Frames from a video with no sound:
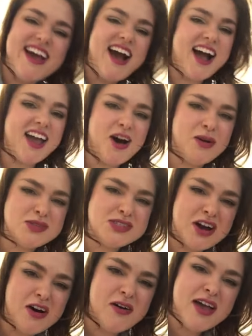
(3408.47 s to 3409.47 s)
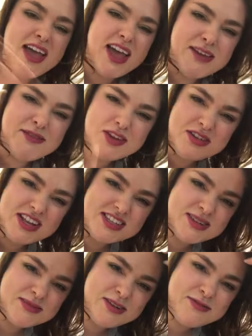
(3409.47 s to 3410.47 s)
I hope so. If you need
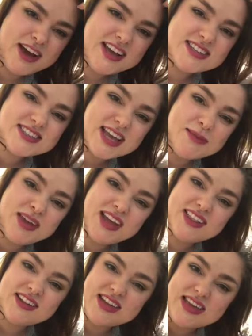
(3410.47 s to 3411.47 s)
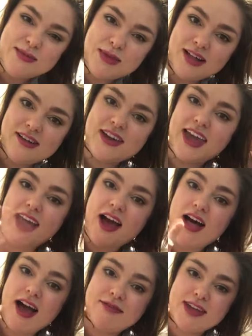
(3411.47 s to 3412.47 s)
some advice, send me a little email, okay? I'll
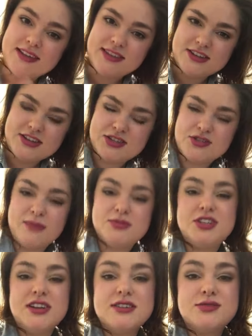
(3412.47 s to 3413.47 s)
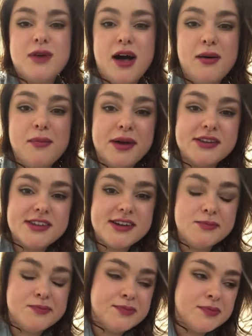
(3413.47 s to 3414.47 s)
have that in the description as well. But
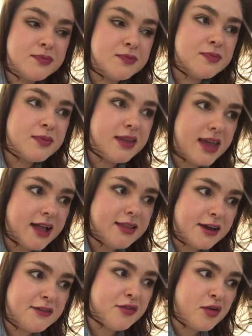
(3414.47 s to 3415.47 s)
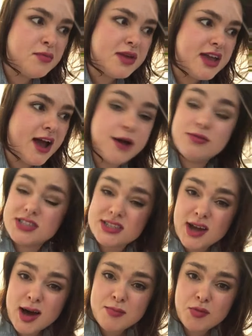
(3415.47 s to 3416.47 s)
yeah, like for me, I was a
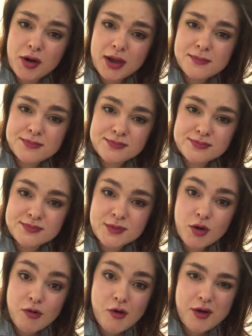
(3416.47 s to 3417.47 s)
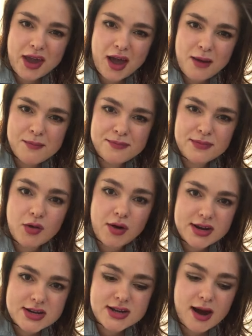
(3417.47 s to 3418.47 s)
tomboy growing up, quite
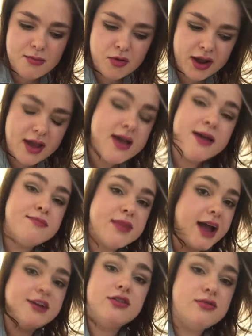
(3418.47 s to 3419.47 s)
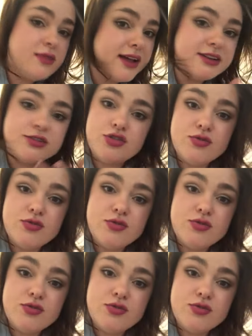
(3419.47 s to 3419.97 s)
a tomboy. I don't like do